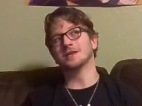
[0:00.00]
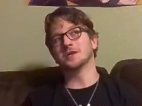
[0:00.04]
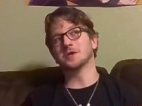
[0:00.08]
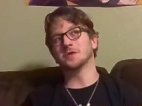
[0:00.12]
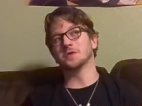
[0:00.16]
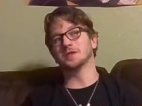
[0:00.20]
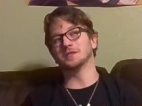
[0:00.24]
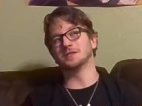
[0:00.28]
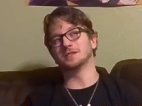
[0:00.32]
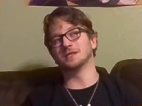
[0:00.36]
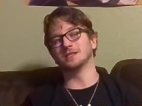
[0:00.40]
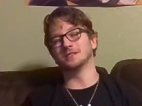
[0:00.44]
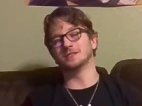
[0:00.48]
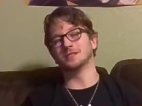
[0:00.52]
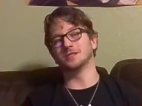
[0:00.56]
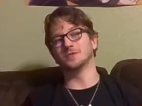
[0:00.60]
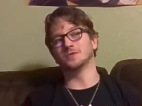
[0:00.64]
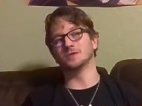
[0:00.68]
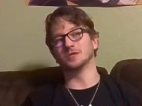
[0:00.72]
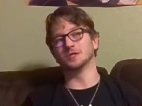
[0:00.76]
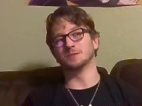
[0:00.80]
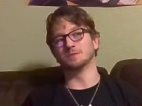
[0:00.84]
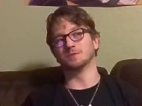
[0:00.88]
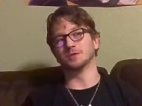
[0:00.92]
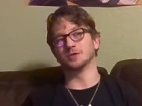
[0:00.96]
Gwen Stacy
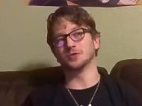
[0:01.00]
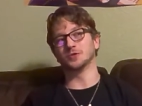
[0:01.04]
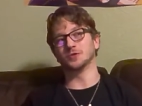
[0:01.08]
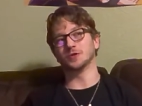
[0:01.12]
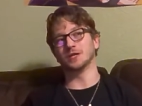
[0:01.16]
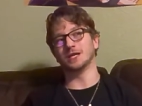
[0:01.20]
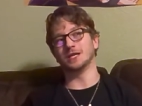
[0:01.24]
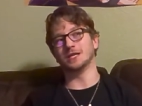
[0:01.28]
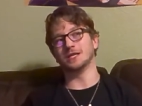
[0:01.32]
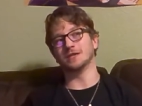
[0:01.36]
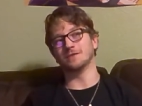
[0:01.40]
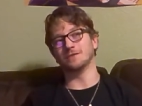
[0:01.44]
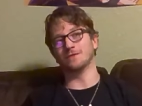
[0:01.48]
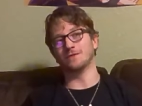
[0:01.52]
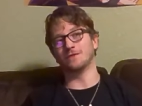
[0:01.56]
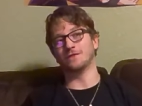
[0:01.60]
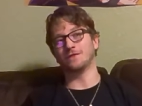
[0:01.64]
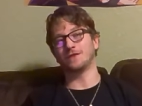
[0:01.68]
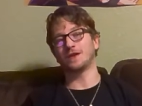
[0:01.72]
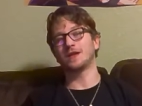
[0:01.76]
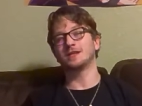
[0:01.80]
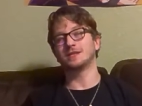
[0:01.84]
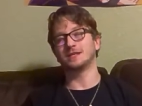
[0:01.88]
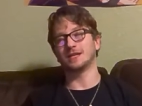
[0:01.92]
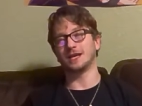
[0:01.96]
was portrayed
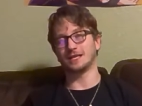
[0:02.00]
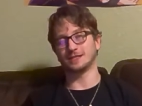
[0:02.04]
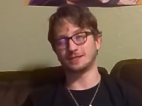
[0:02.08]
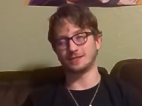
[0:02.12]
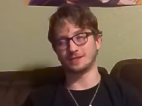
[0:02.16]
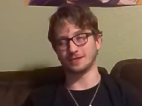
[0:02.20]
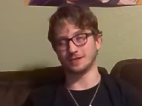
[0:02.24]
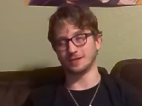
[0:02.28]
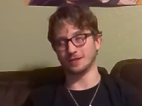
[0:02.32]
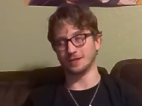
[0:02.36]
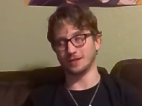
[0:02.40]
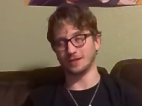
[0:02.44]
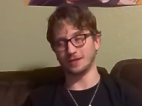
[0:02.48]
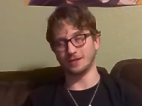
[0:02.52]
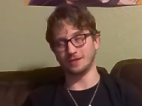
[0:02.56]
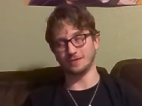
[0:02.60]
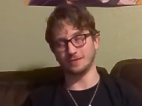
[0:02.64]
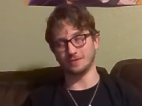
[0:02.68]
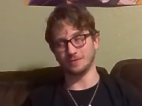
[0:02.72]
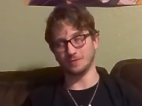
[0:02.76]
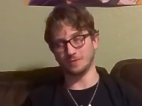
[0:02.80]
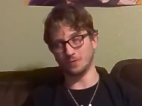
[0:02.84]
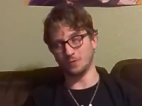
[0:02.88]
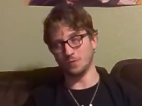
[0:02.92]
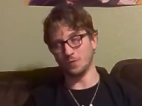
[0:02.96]
fantastically
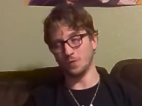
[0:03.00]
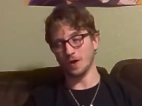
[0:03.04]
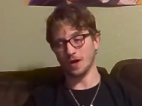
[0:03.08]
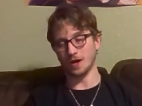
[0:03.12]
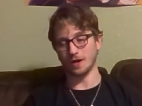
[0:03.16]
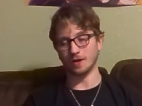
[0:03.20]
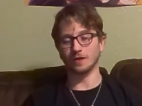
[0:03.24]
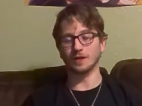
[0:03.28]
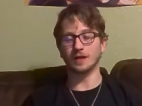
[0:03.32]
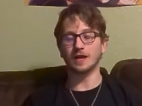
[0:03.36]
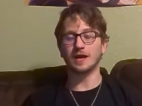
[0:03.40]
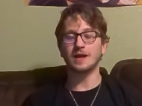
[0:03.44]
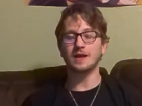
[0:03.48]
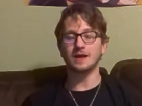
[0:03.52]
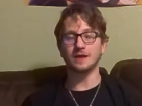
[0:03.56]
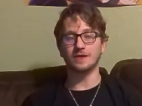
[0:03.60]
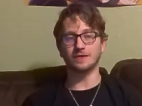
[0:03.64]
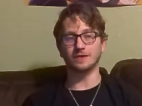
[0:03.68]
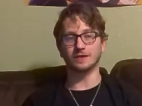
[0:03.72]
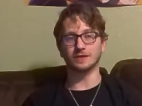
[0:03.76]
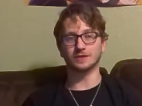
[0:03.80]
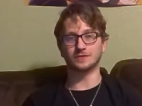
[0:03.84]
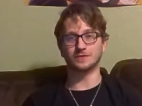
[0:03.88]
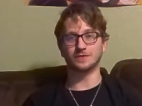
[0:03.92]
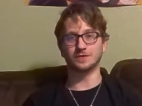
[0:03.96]
well
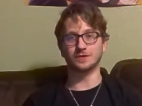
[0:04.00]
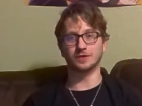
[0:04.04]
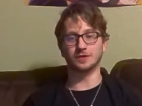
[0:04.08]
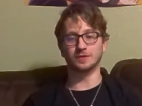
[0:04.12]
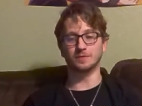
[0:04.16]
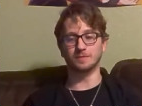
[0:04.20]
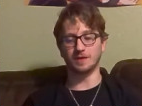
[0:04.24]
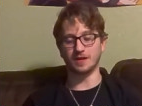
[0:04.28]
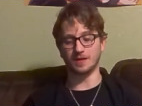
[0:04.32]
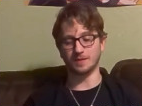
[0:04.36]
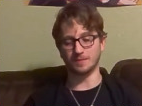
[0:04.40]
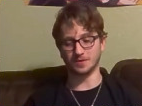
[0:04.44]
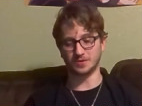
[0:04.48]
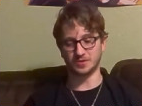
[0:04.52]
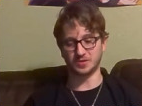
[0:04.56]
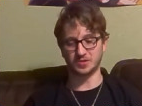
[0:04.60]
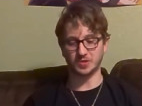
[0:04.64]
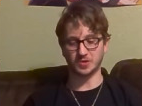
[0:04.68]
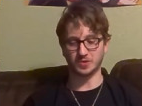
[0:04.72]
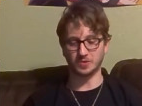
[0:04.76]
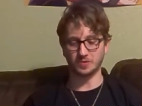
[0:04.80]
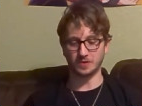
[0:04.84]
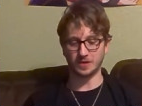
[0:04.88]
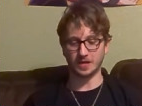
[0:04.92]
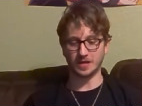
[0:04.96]
in this film. Emma
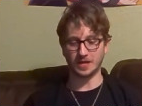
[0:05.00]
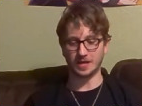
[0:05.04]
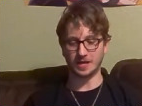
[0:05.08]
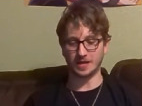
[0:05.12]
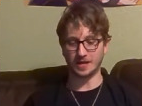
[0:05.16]
Stone,